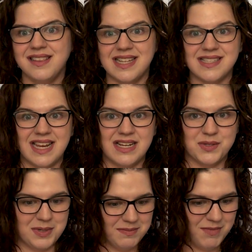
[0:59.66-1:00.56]
let's get
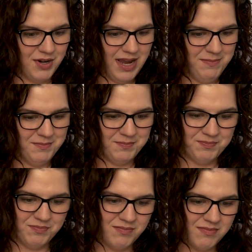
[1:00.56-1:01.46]
into it, okay?
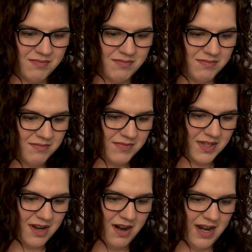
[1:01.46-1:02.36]

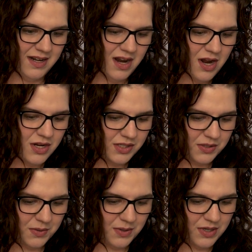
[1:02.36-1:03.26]
All right,
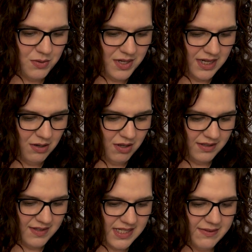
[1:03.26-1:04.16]
so you can get all
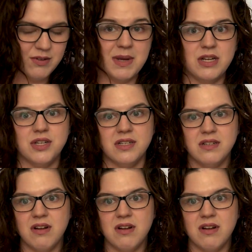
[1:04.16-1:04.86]
of this information